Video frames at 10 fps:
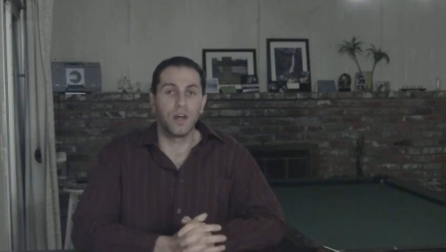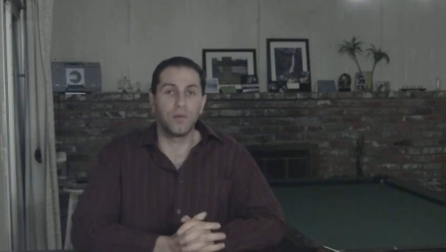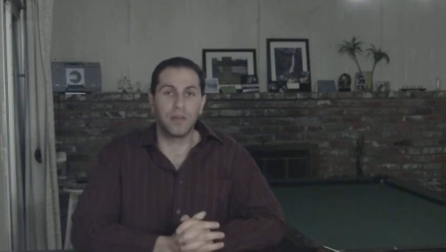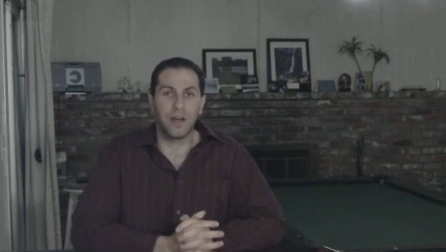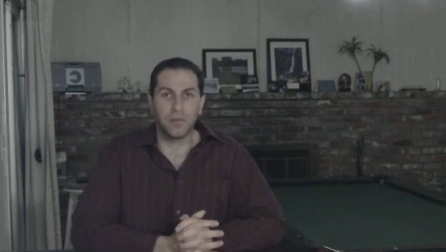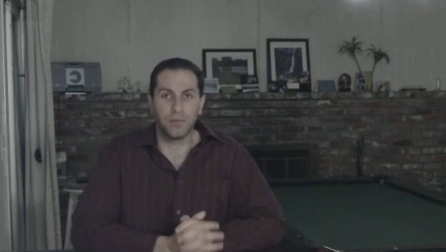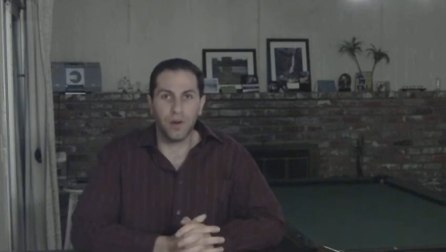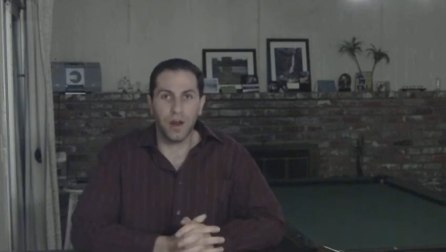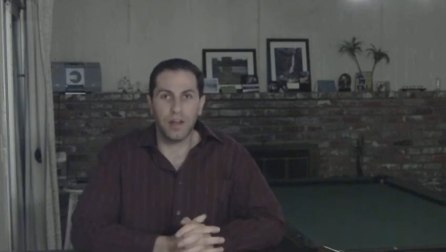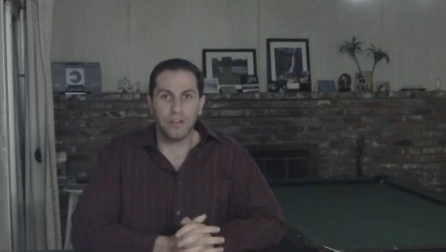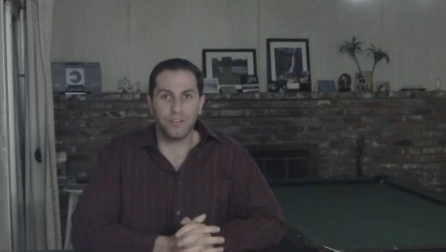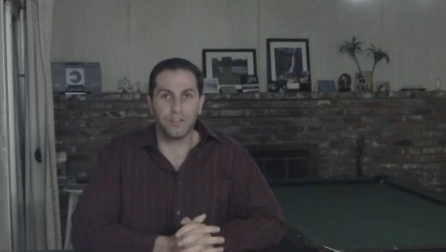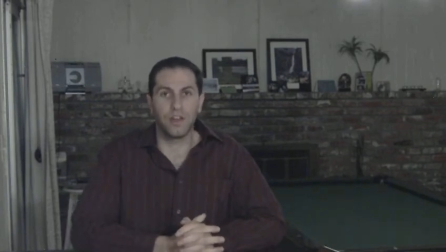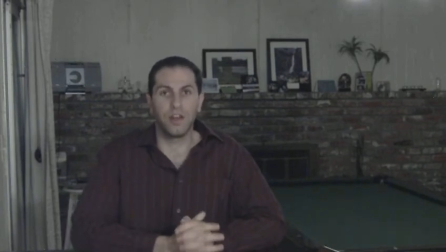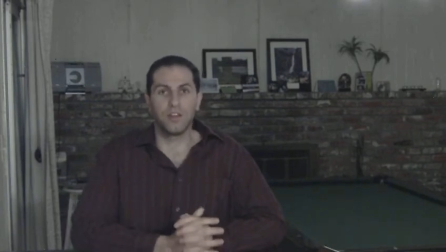come down in
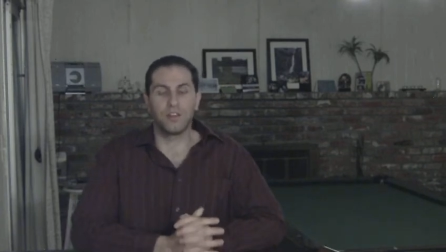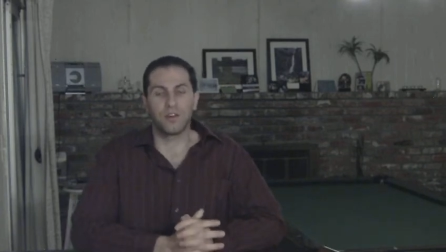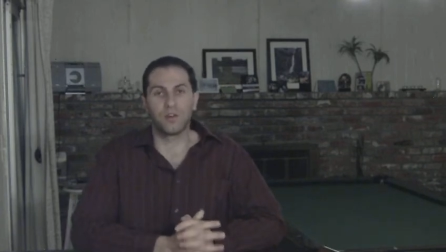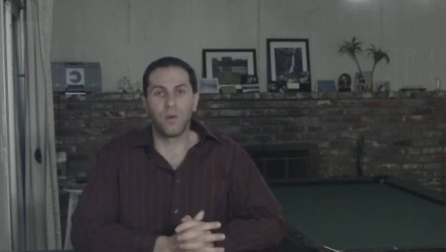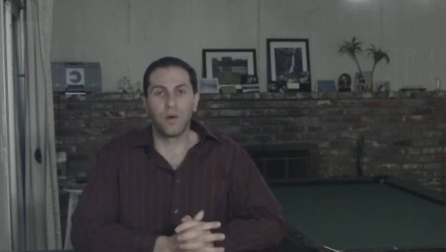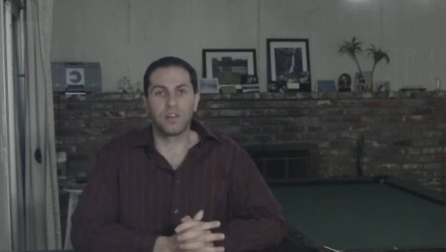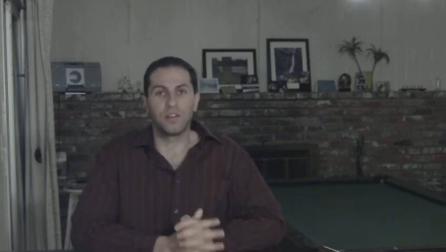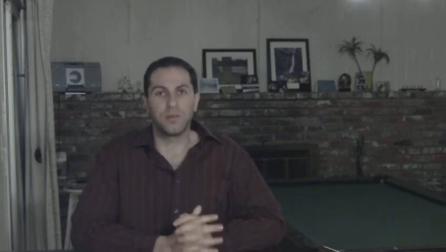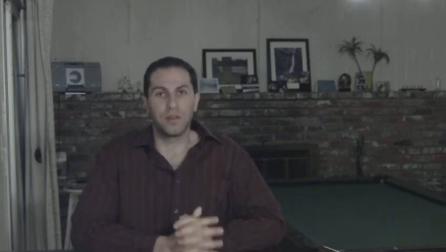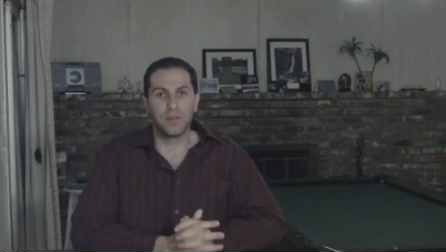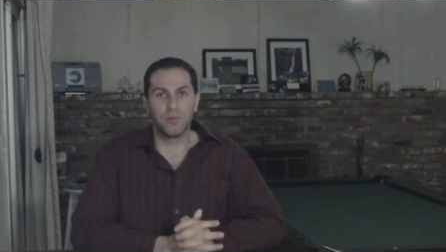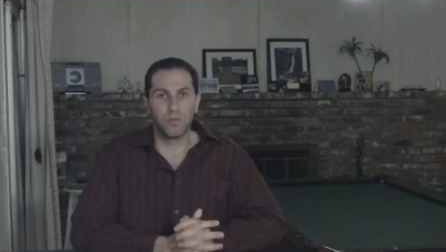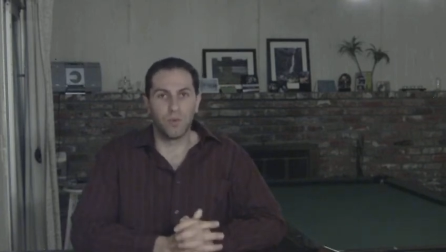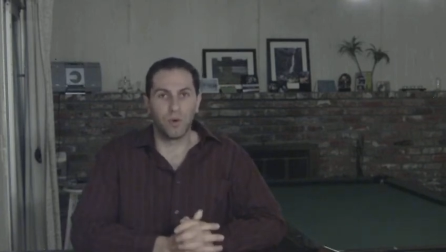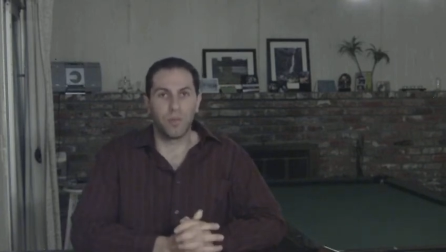price, they're going to be
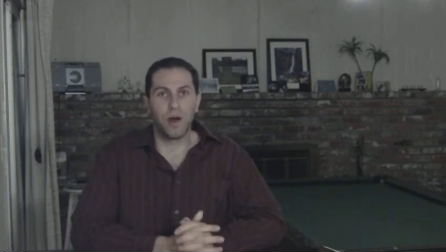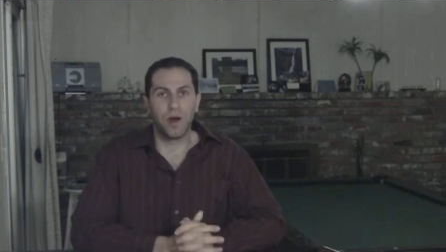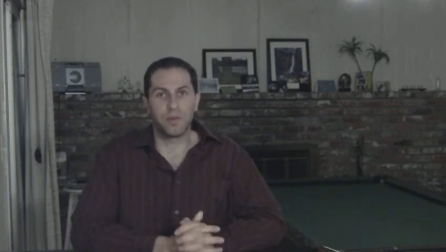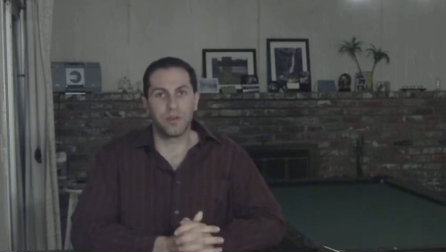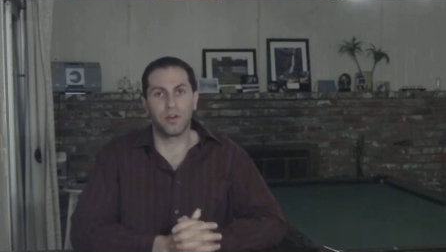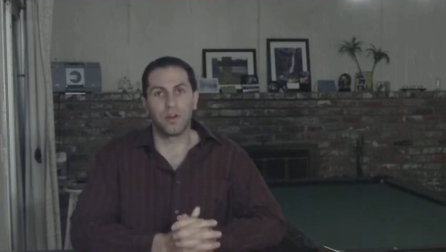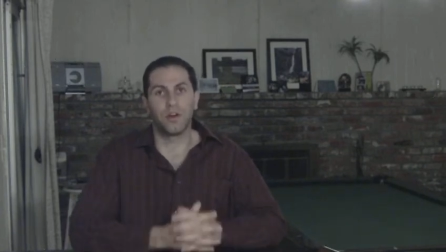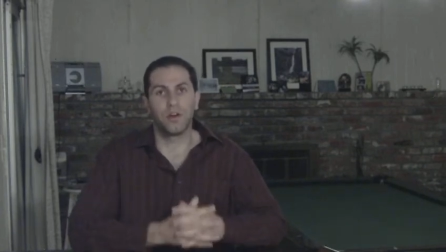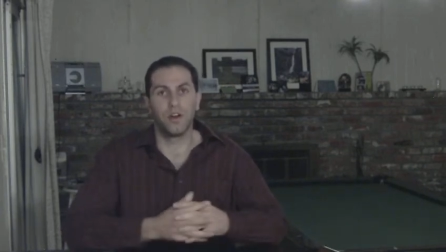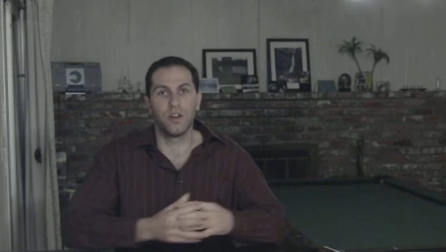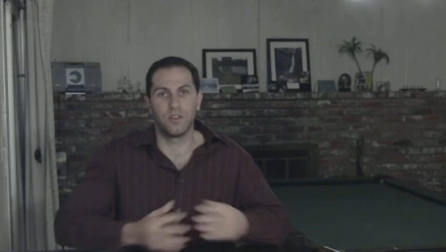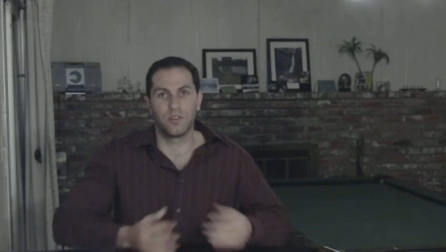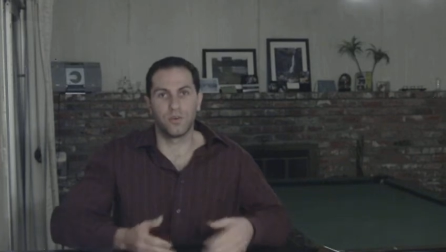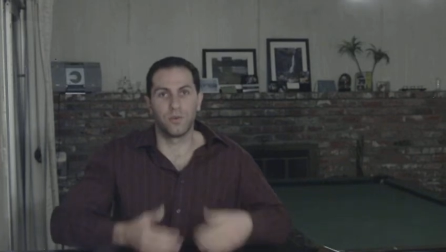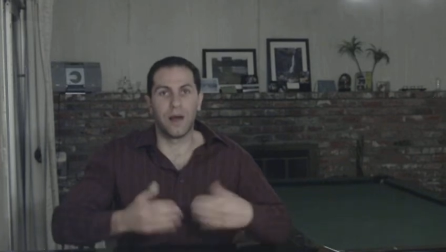more popular
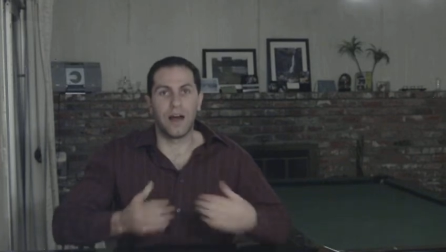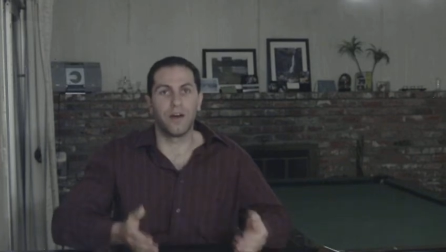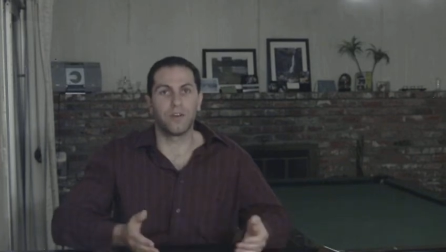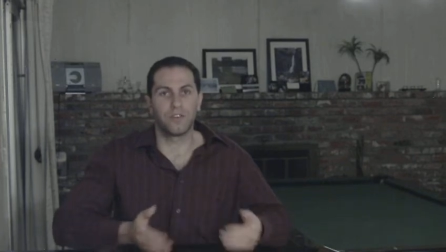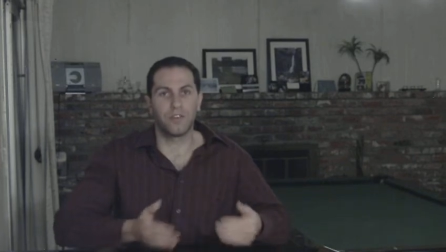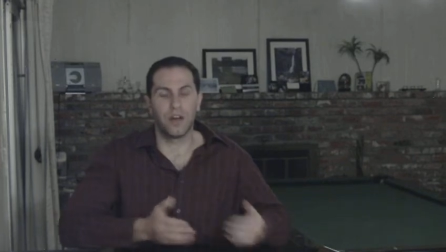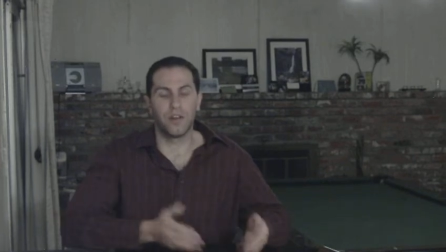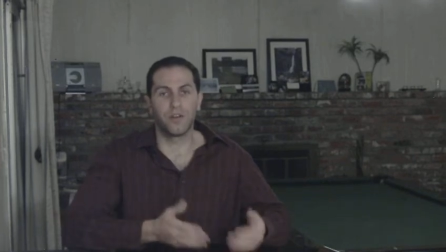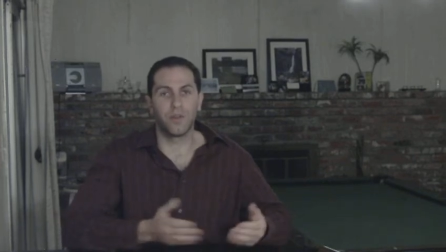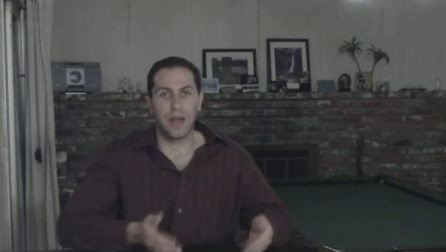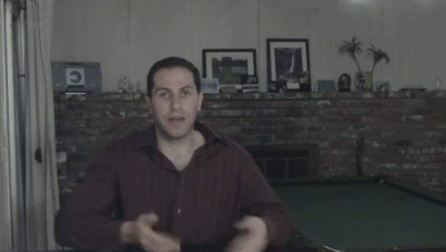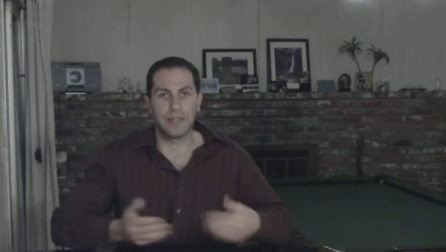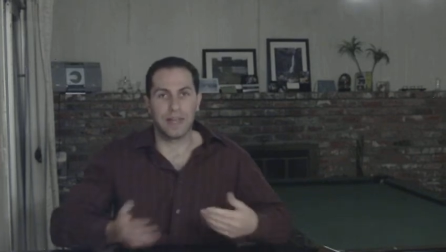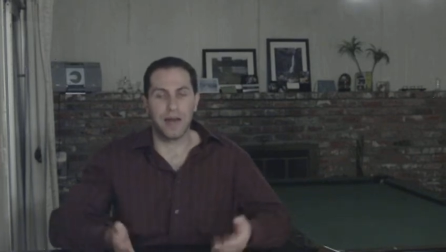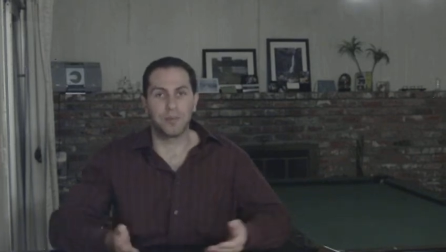throughout other
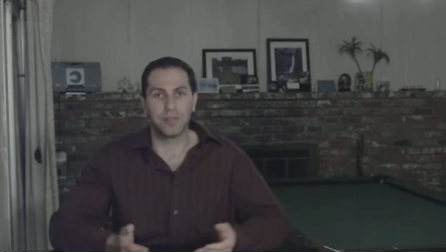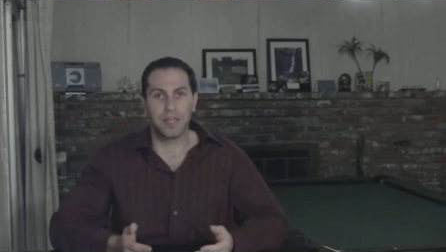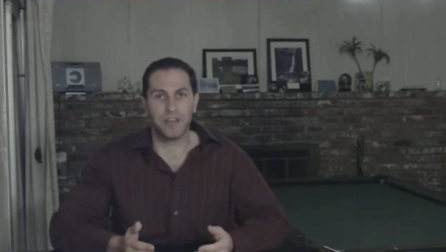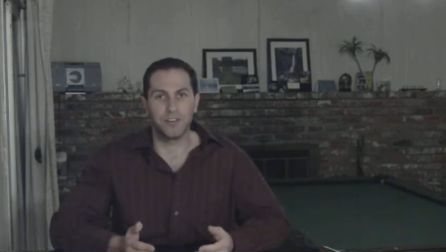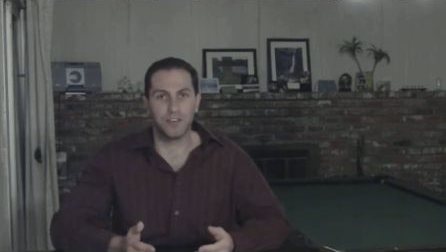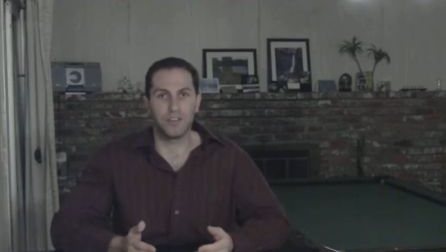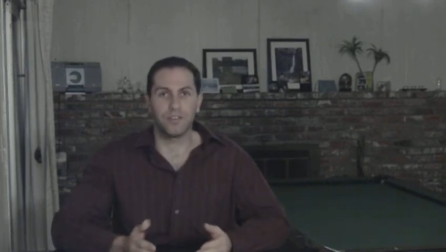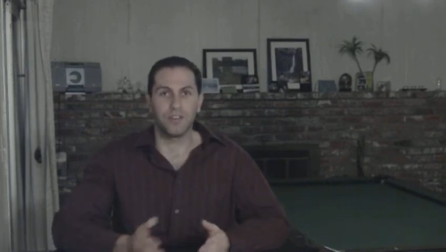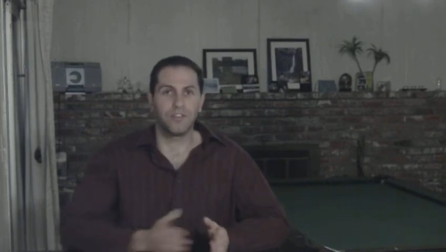lighting applications.